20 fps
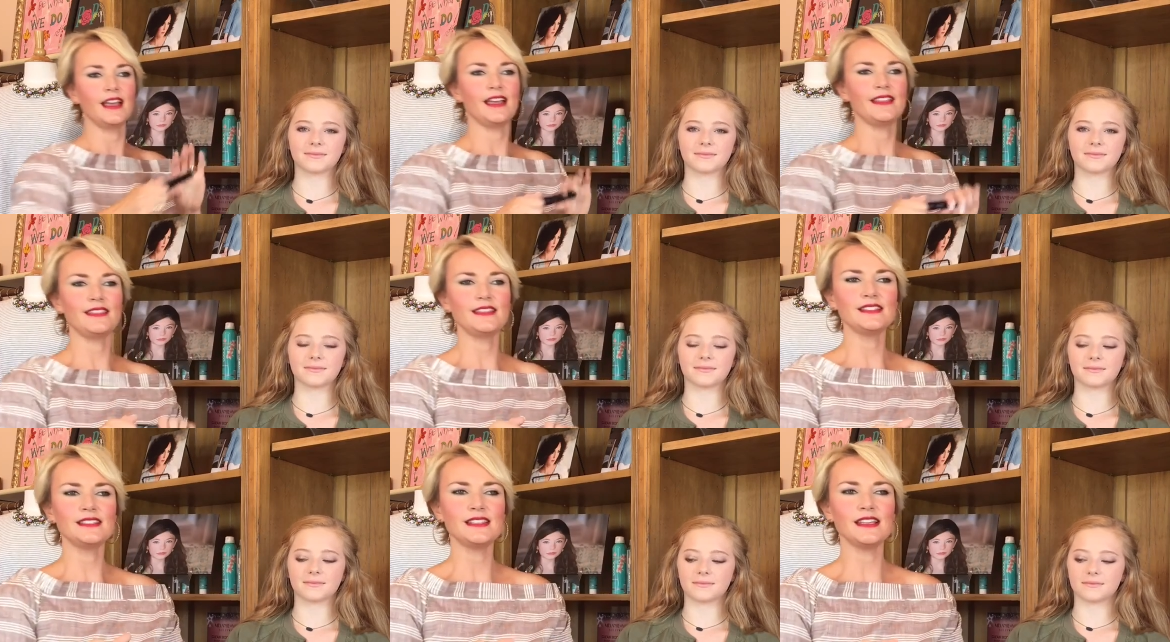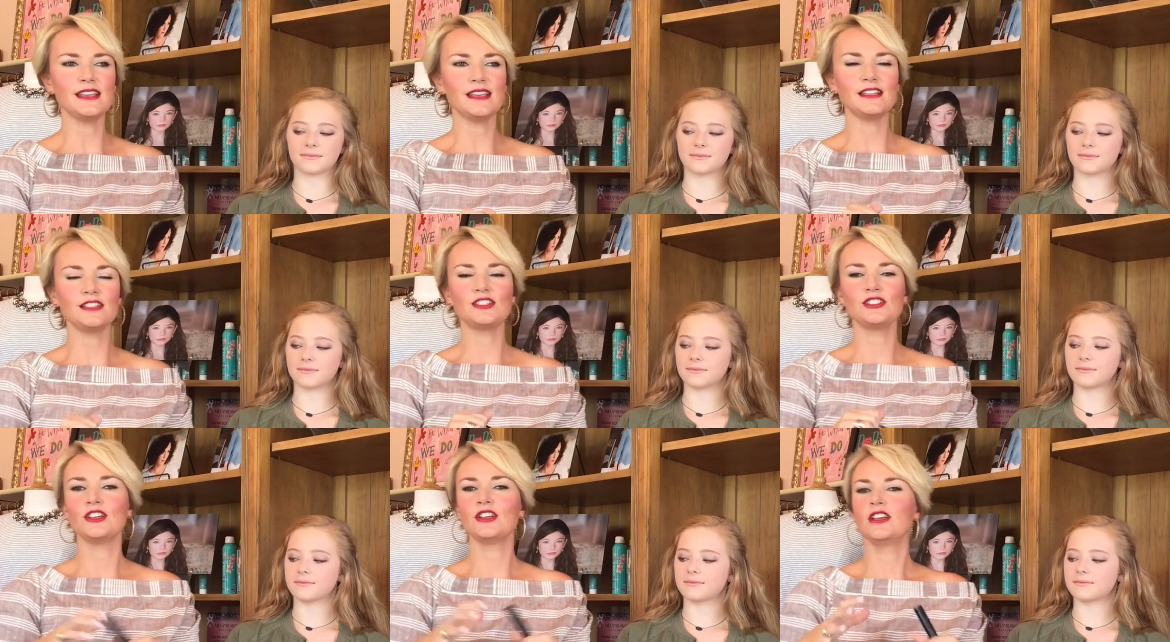Speaker 1: At this
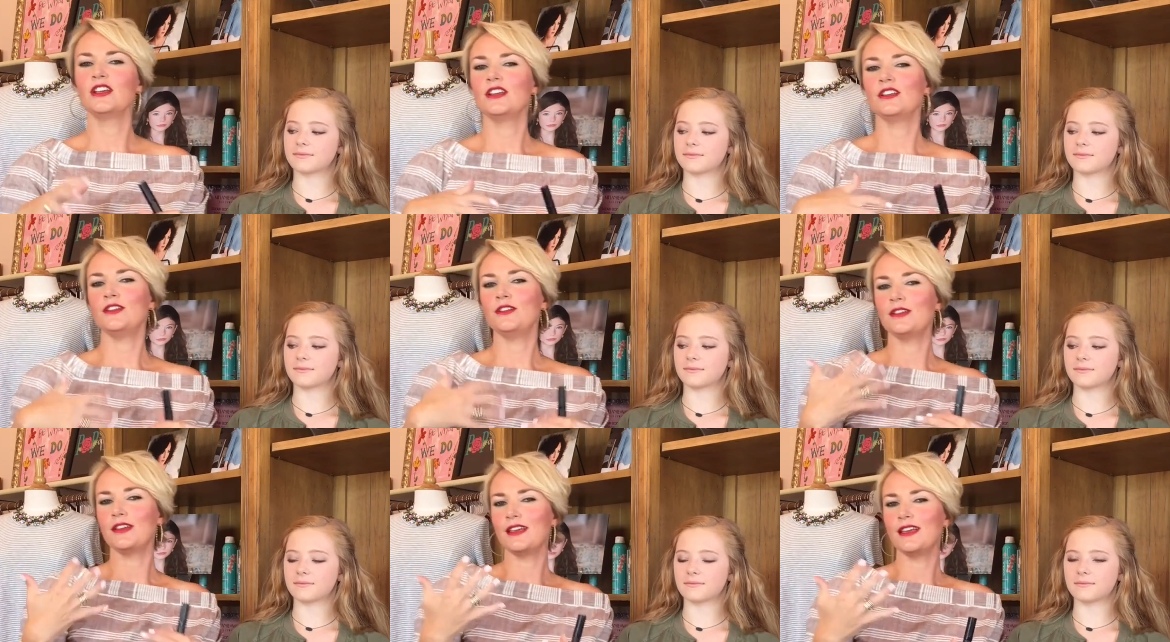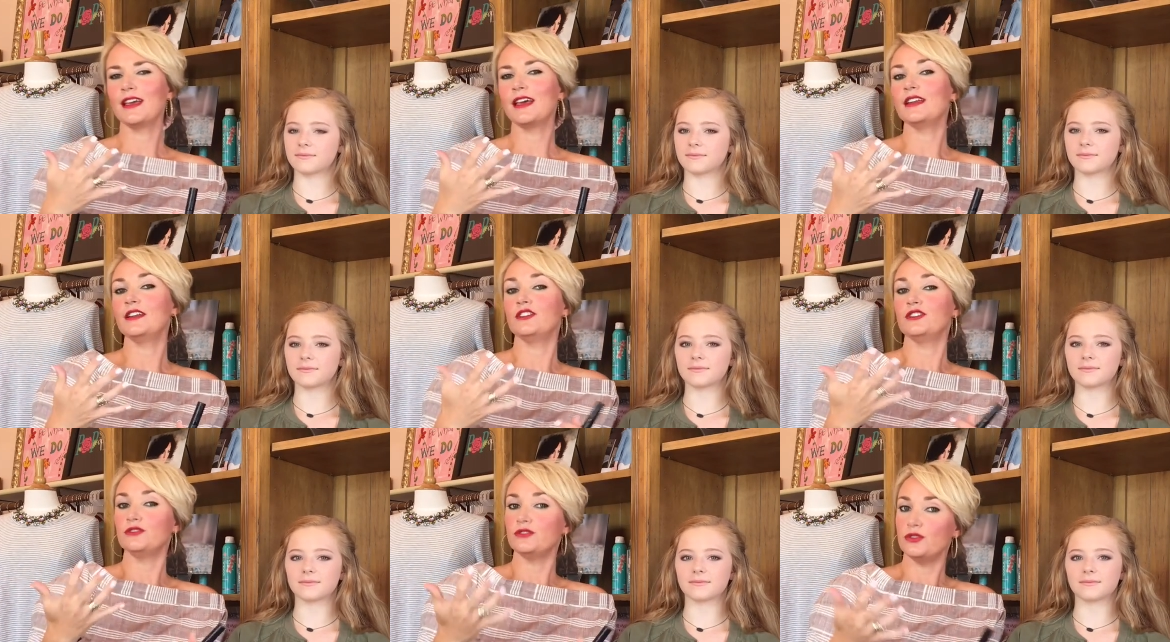age, You
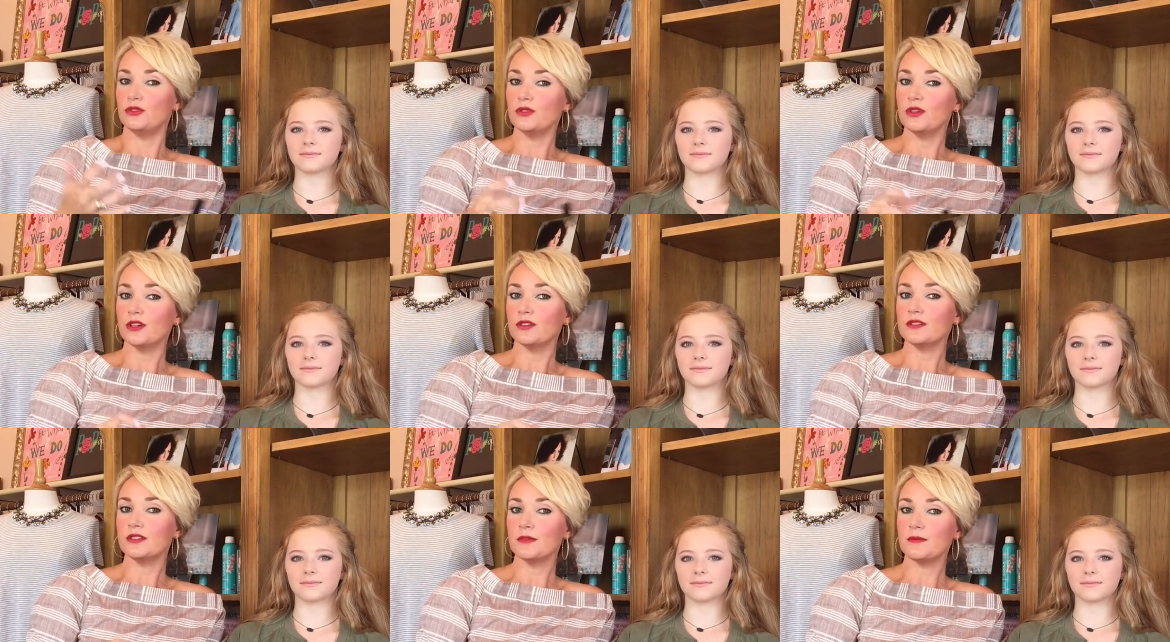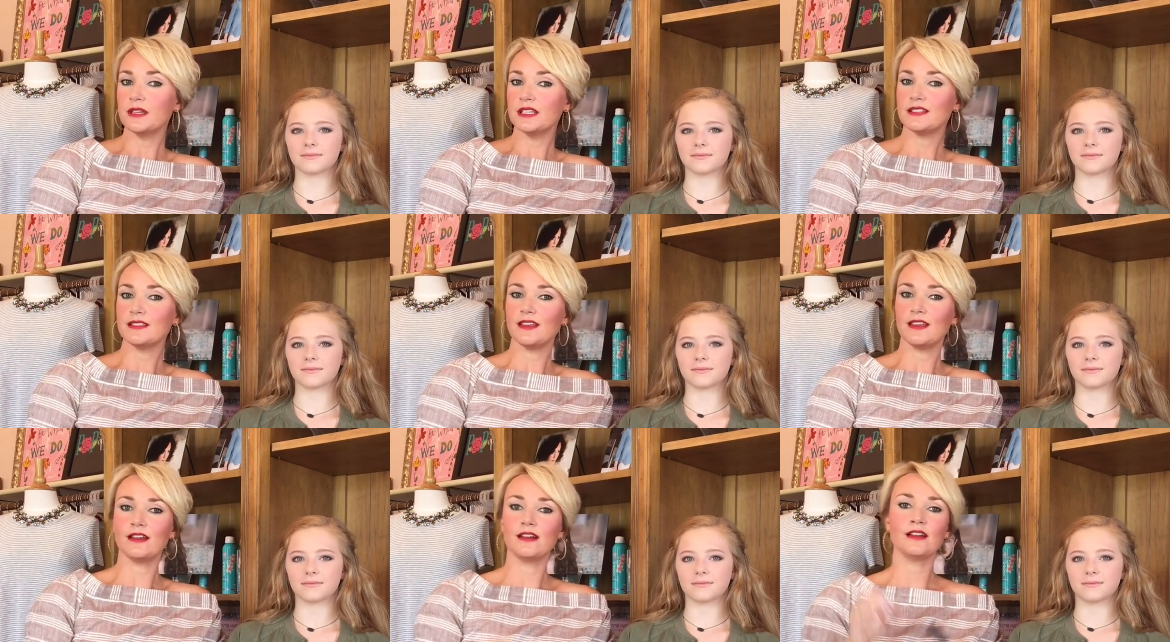can kind of do two coats
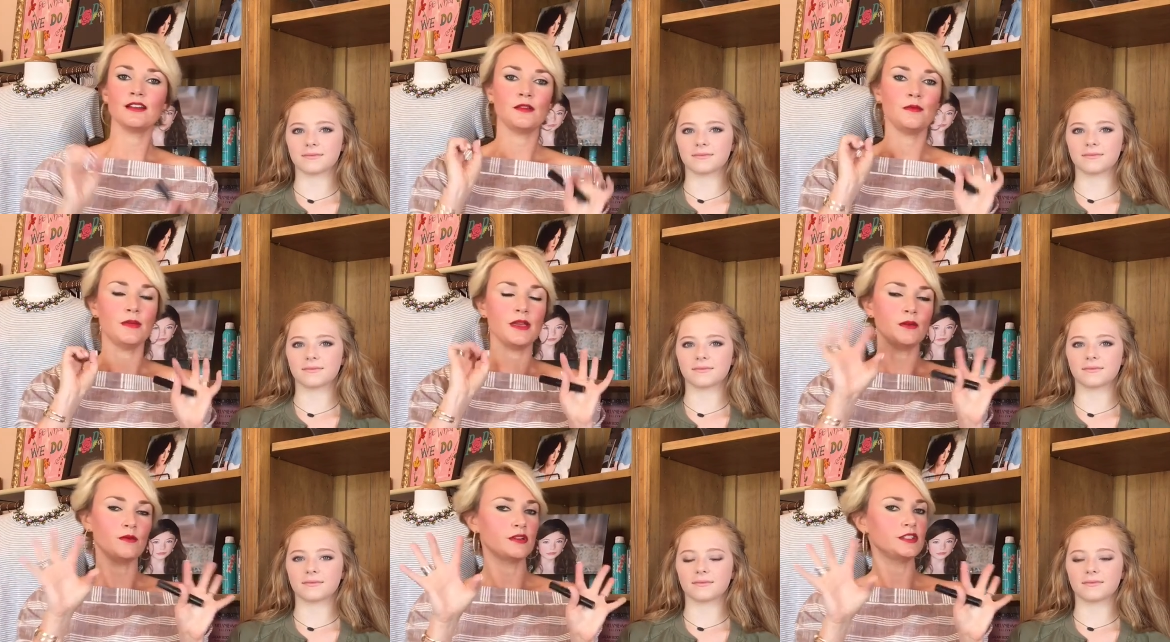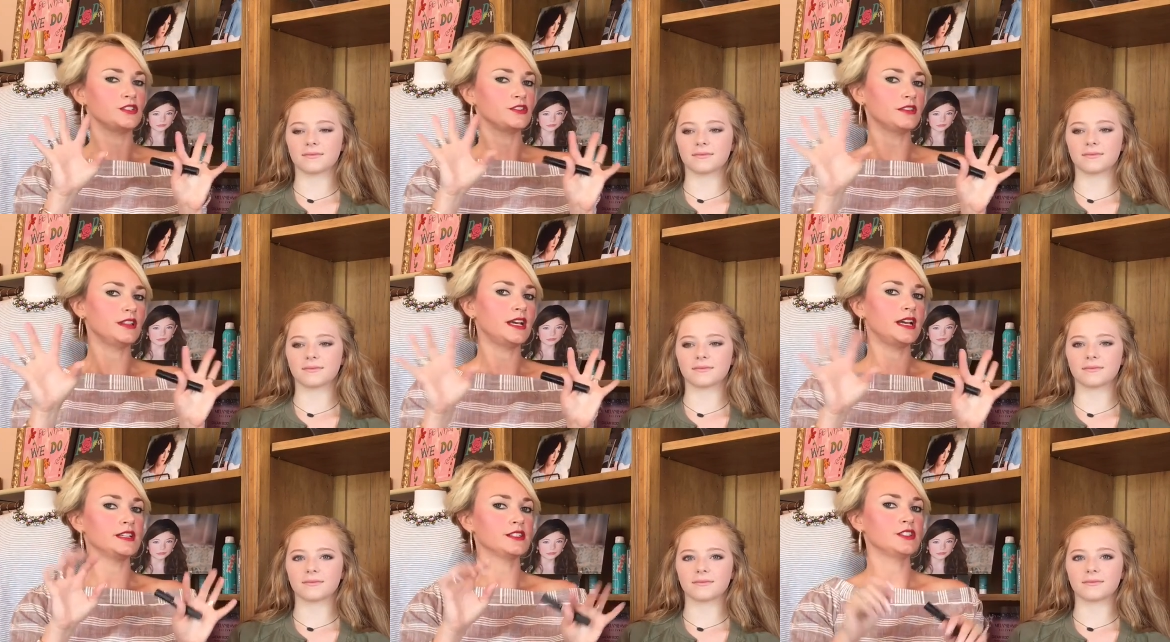of mascara. You may
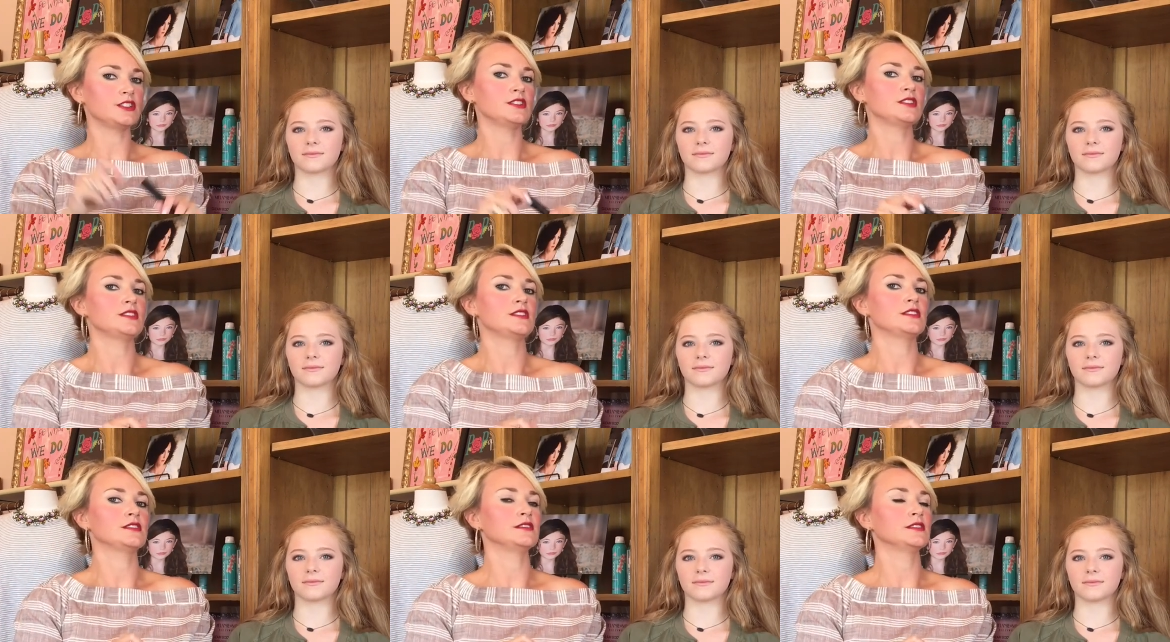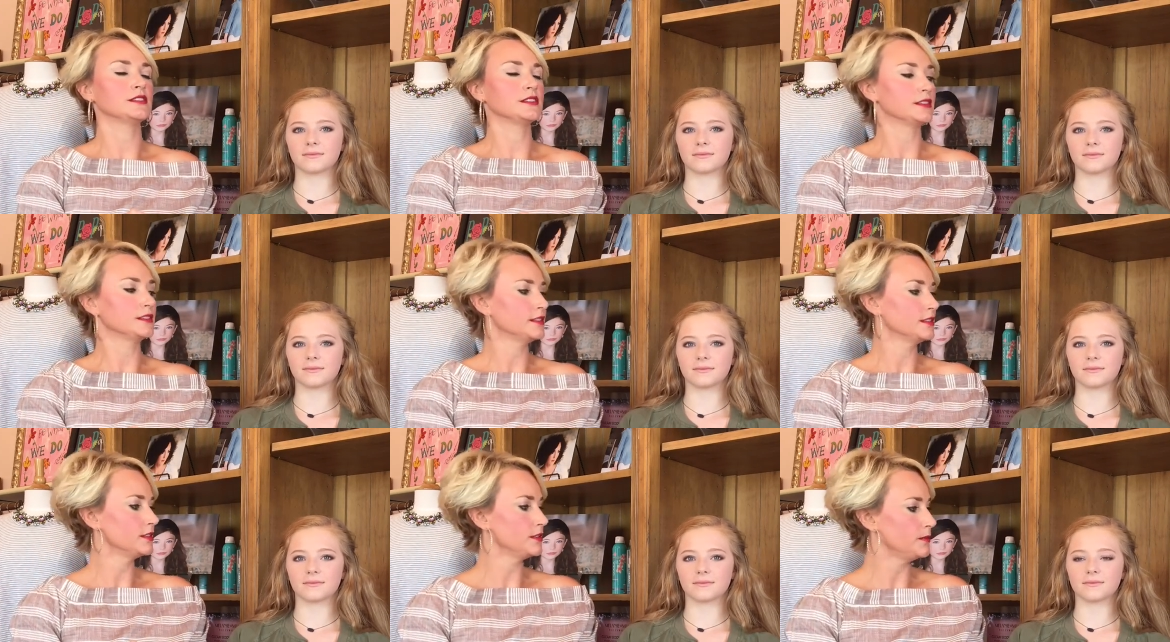want your lashes
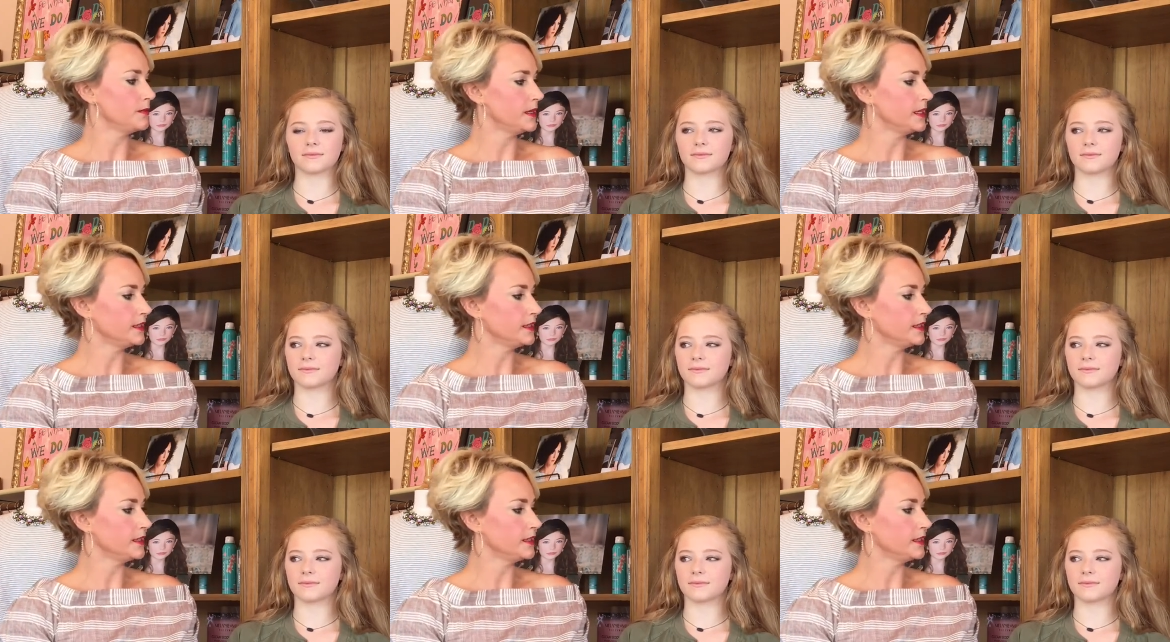to look a little